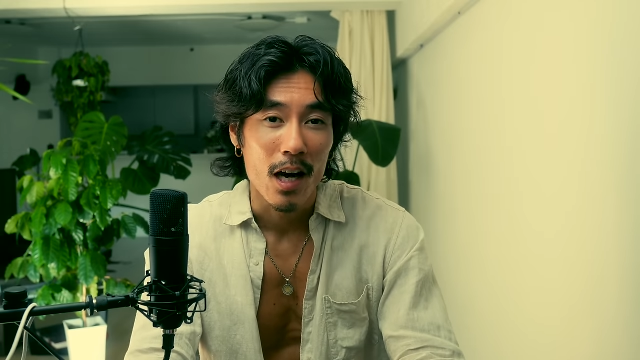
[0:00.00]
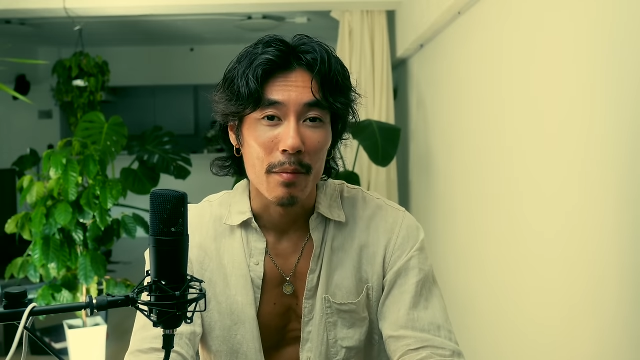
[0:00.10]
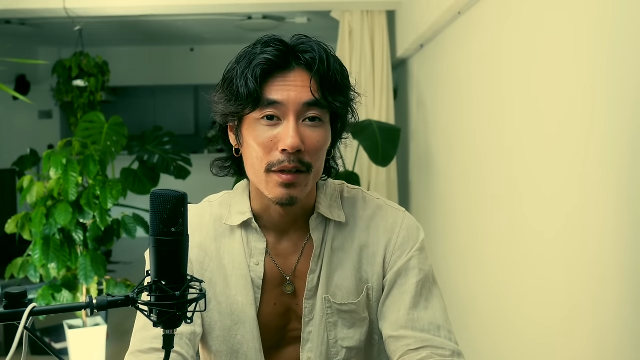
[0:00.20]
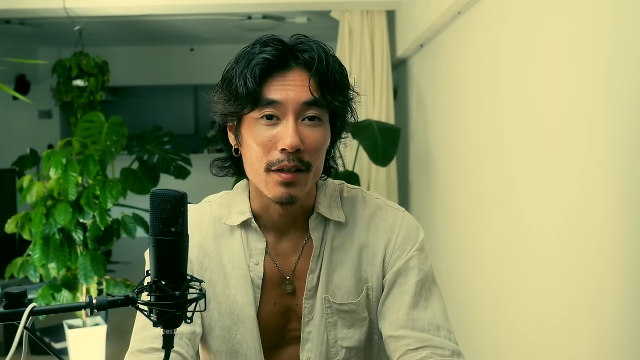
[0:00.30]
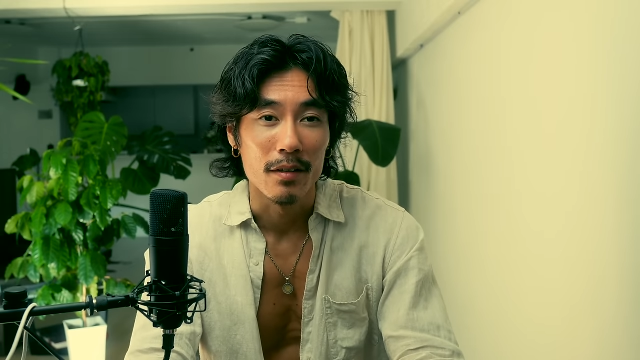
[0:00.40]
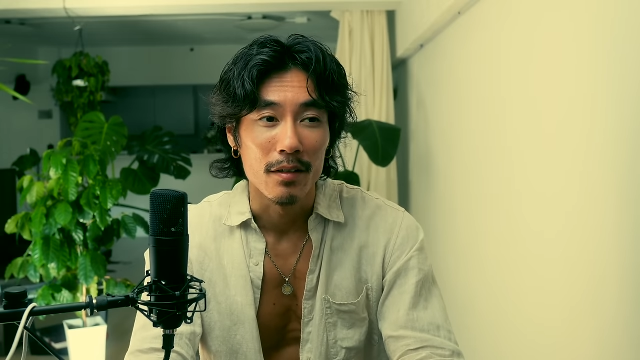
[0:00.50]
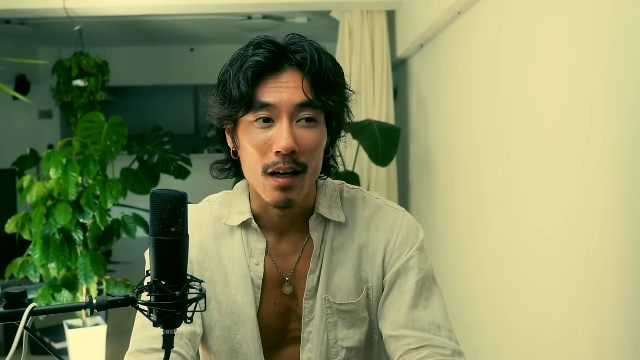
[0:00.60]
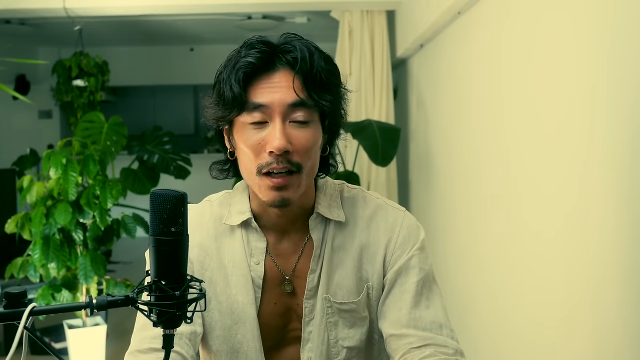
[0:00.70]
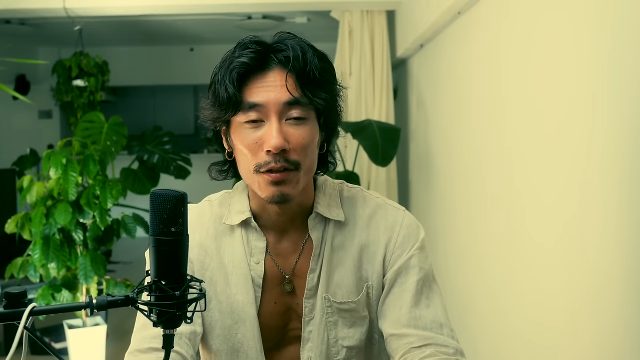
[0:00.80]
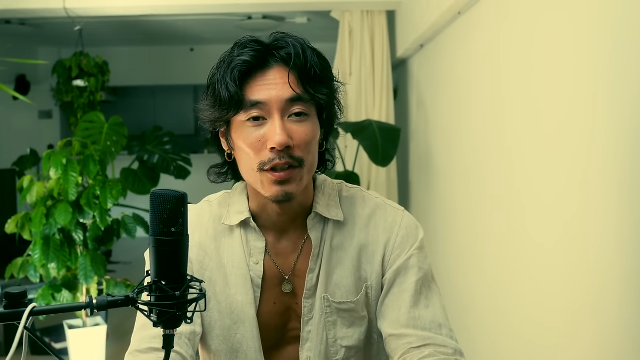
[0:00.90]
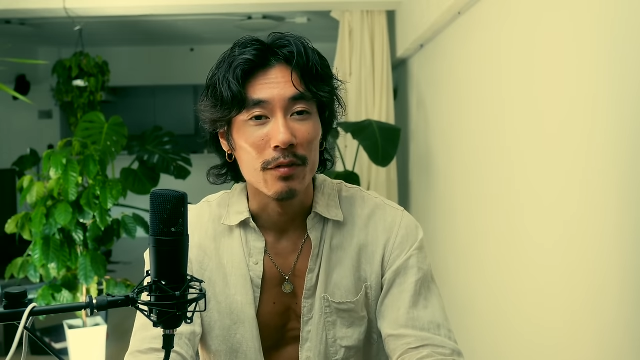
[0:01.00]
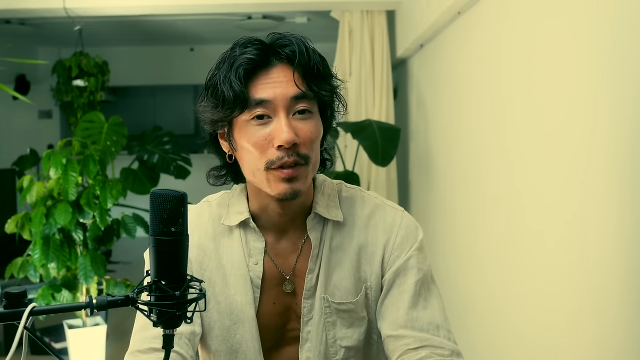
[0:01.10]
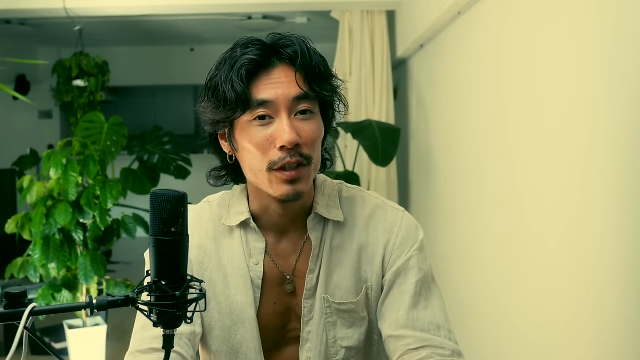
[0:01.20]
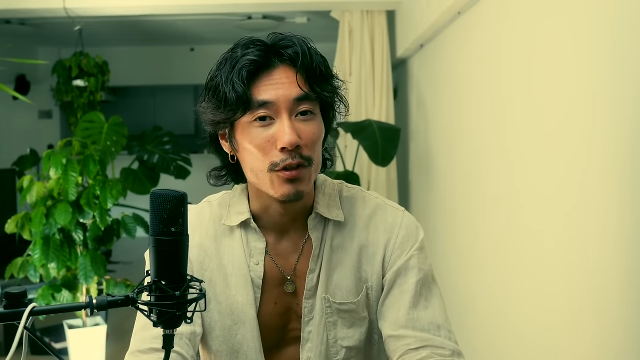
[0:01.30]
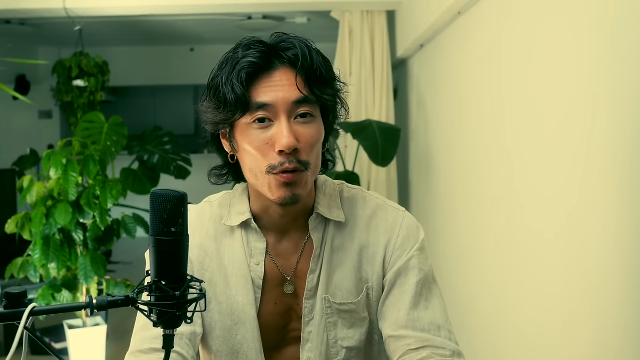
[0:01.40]
I mean, I don't
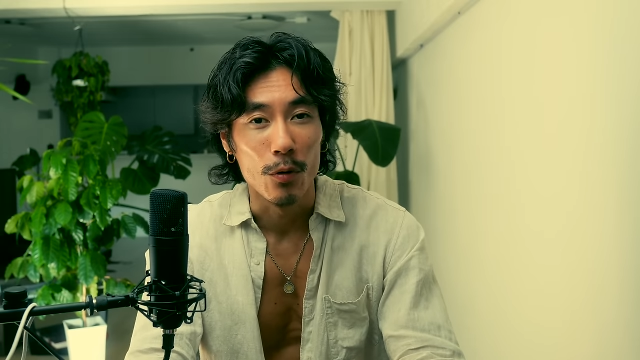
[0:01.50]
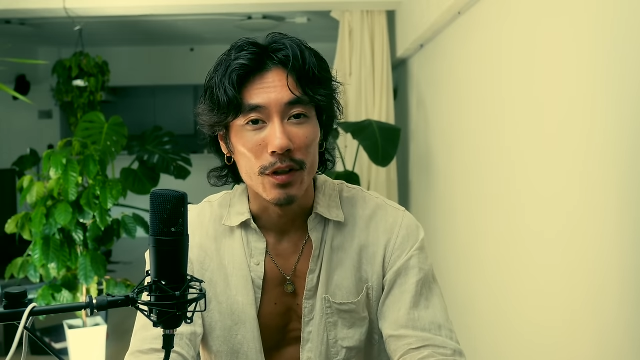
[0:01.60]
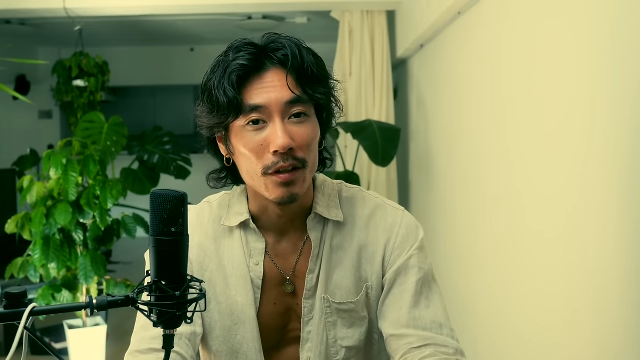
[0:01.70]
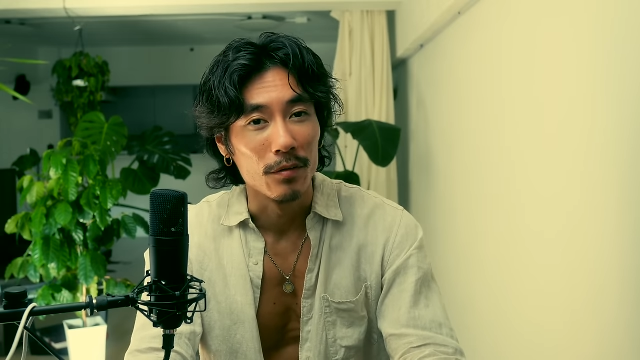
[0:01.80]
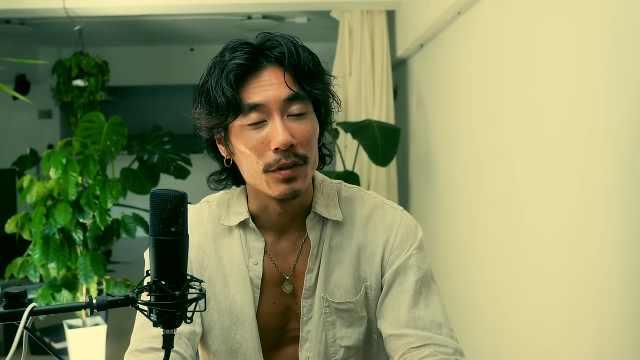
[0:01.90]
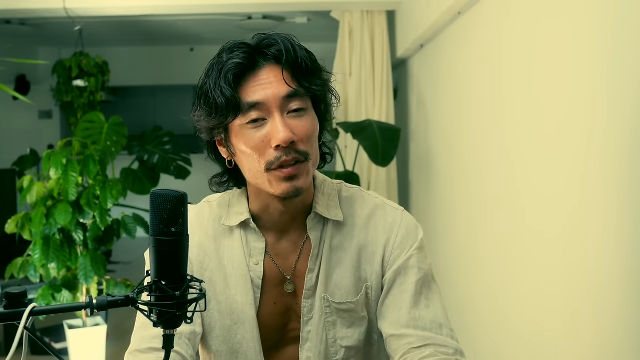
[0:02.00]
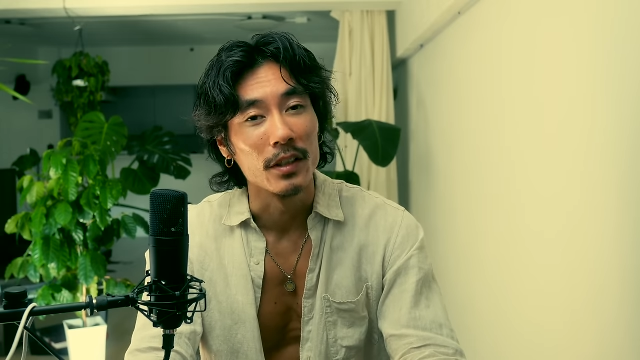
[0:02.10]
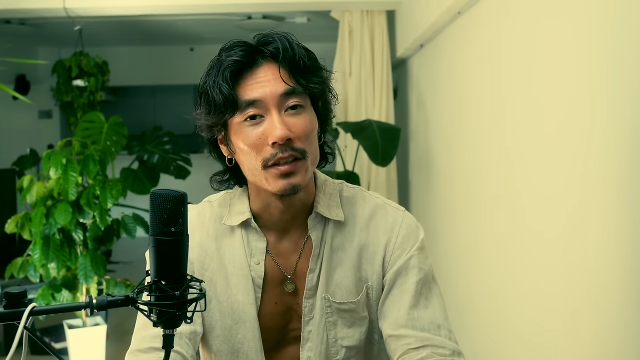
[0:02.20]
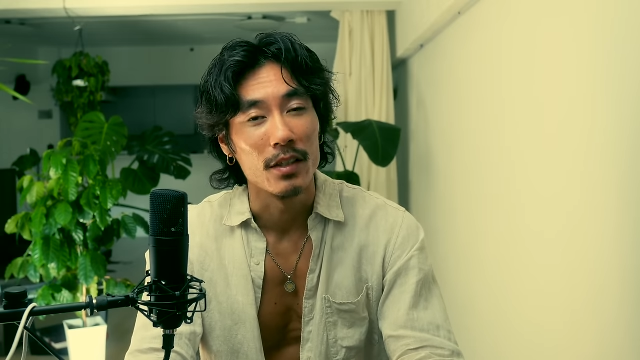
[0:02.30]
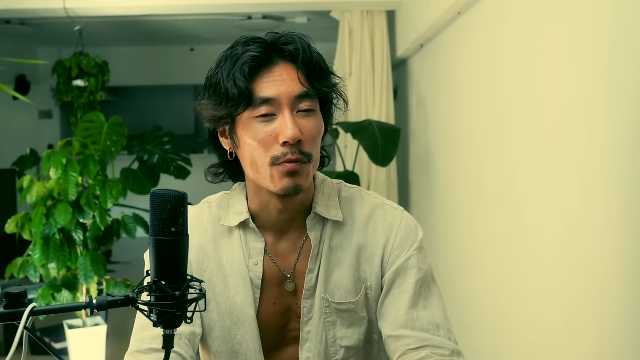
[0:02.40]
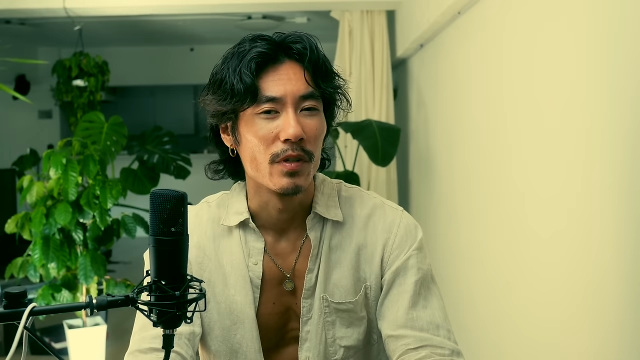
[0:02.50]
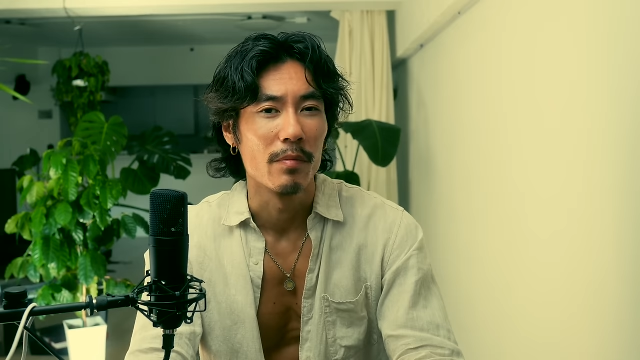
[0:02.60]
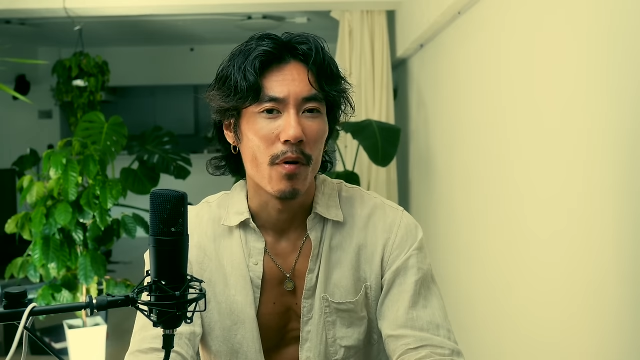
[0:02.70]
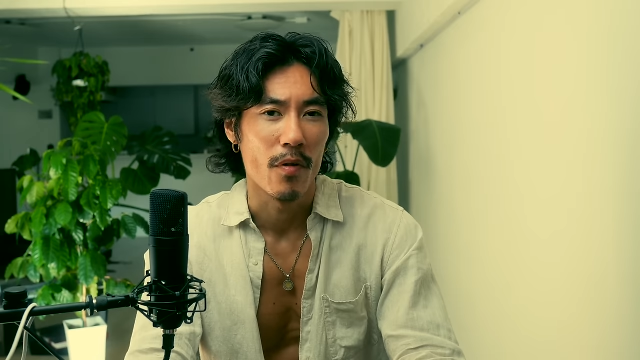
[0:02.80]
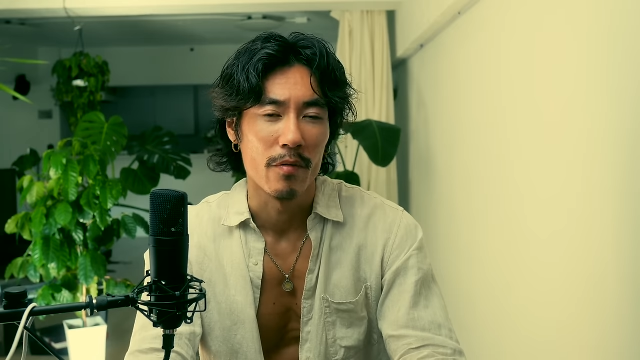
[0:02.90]
even enjoy it, obviously. It doesn't really
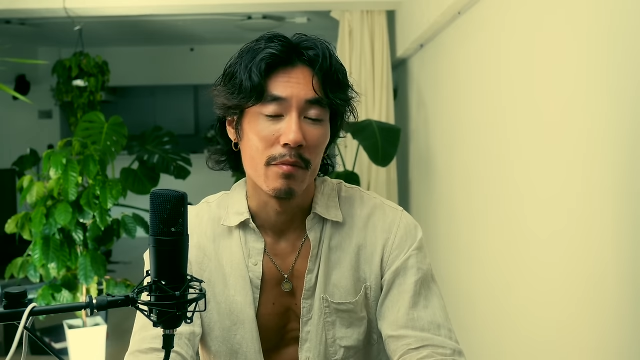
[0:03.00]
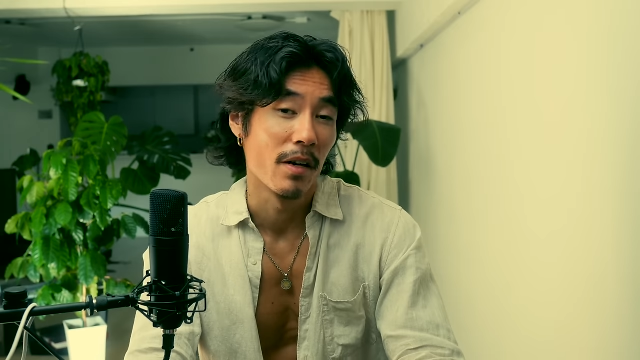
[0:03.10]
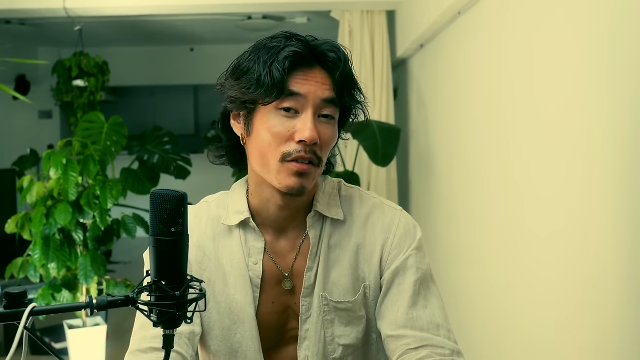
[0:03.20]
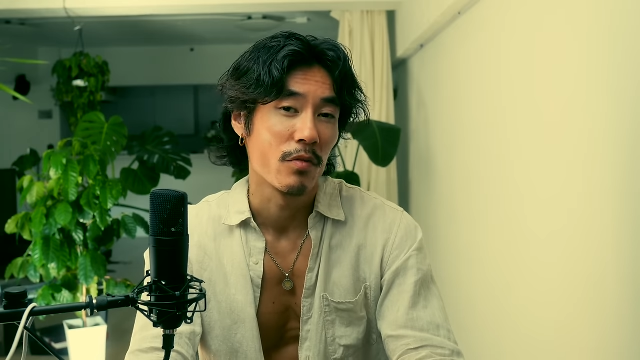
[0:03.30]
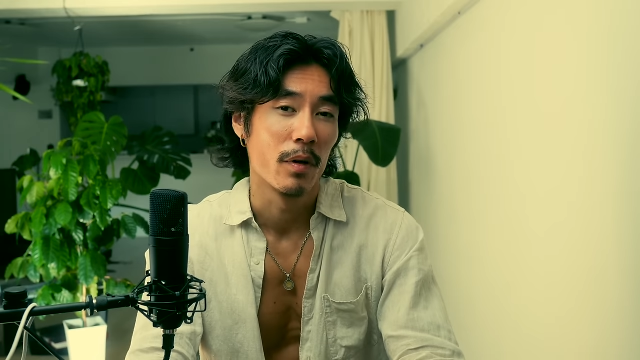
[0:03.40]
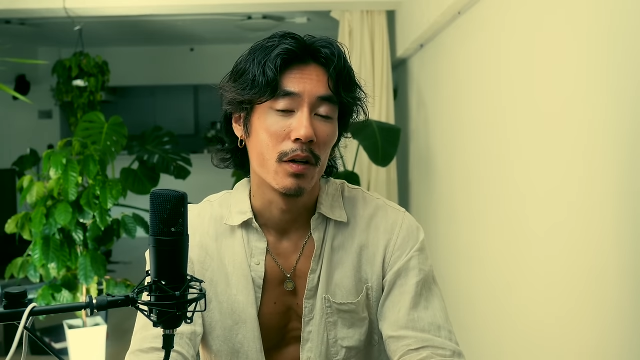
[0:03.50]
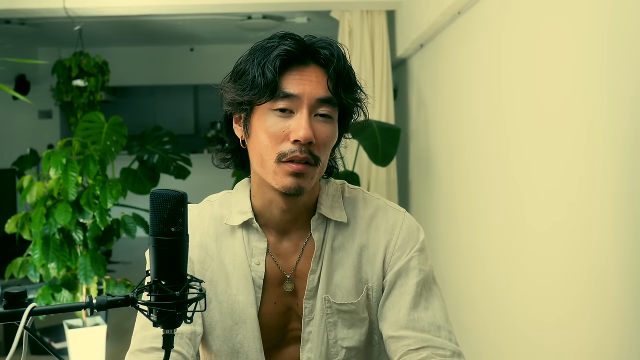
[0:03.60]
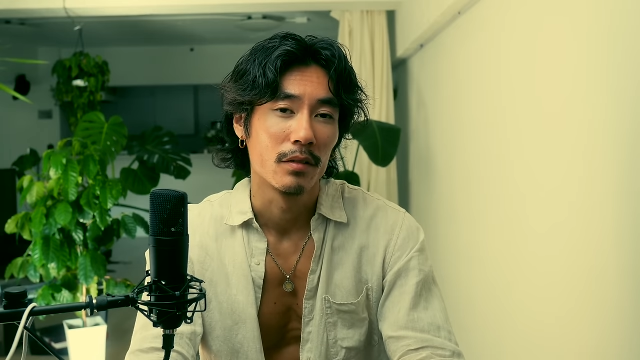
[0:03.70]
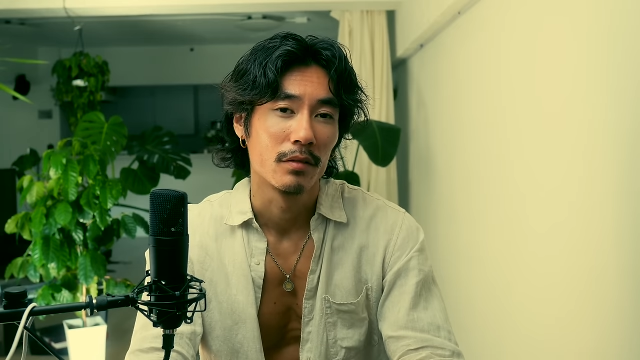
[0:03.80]
bother me much, but